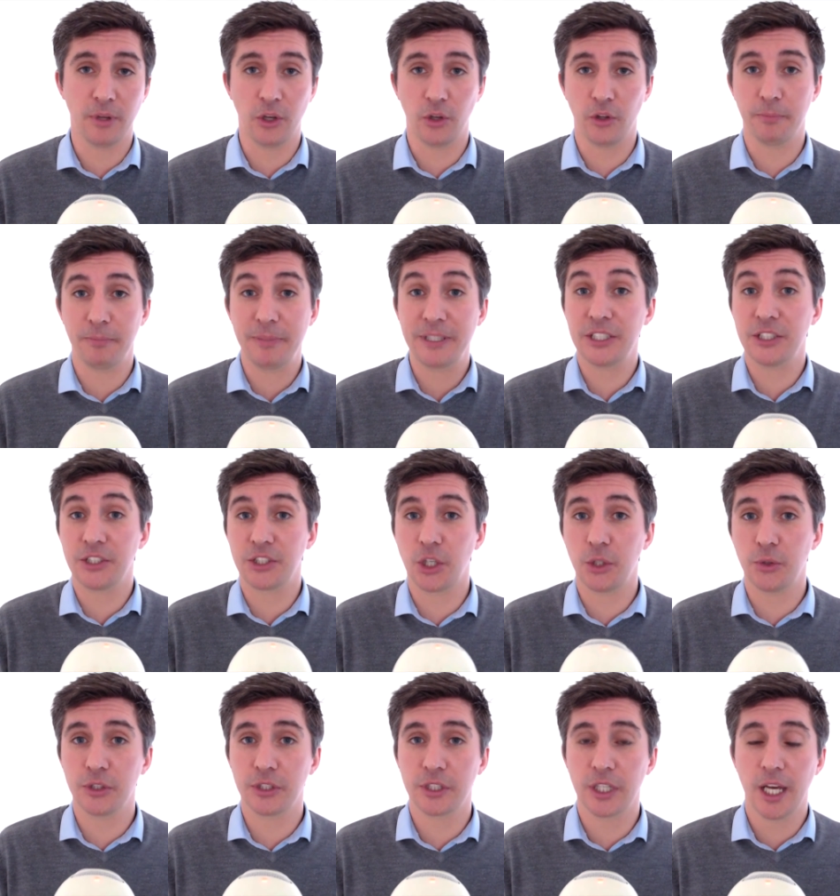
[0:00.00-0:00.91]
or the business
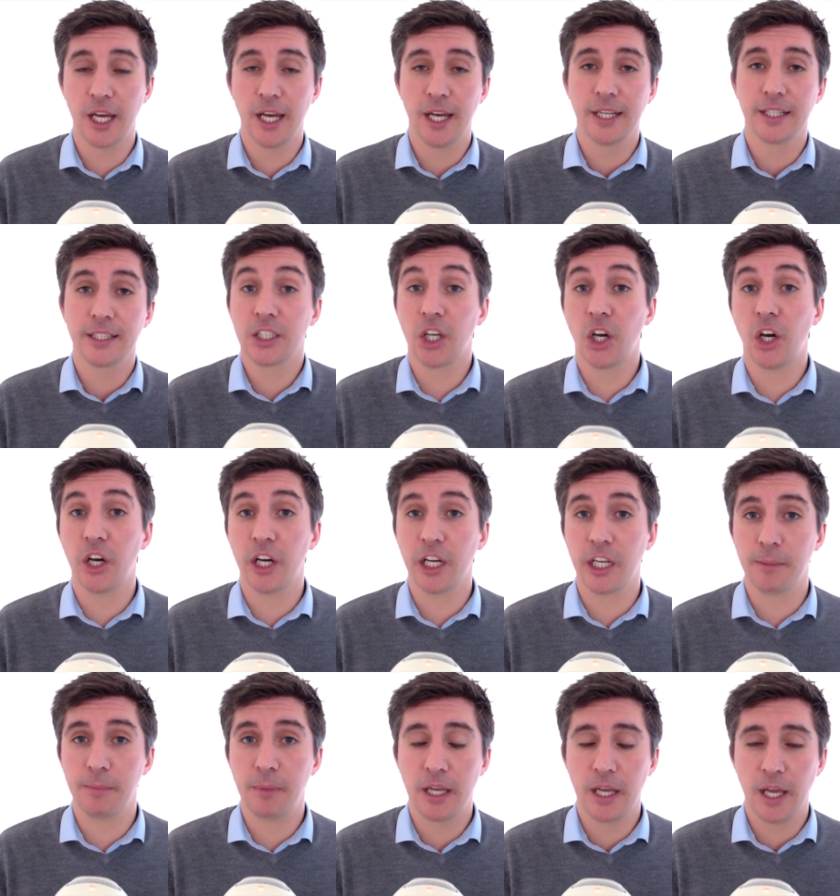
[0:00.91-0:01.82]
owners'
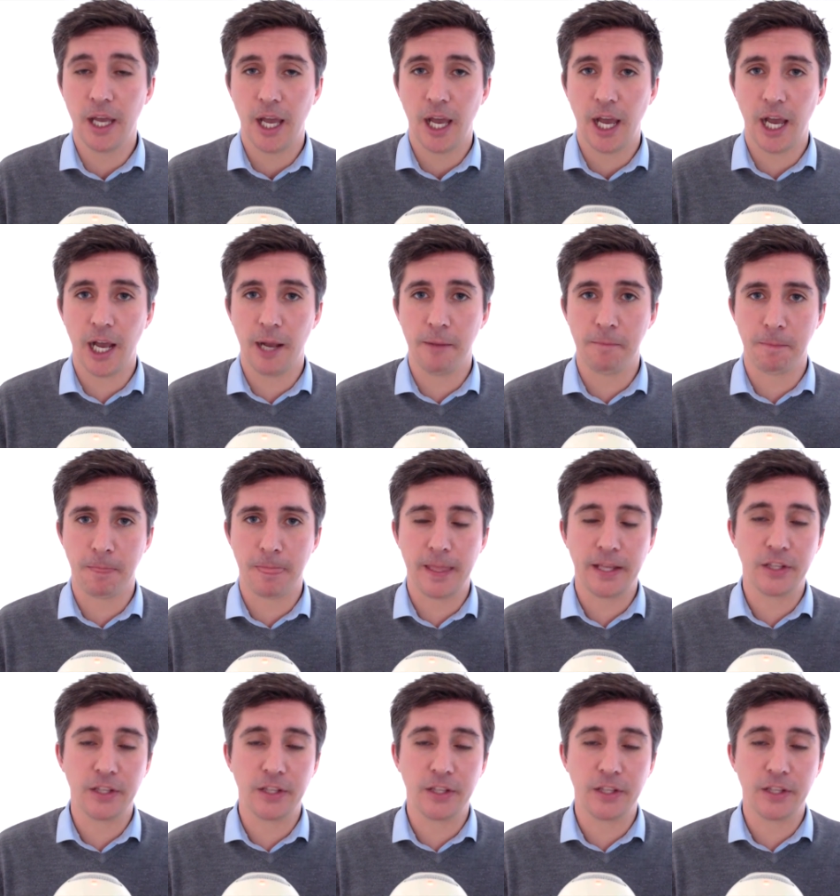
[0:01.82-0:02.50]
time um,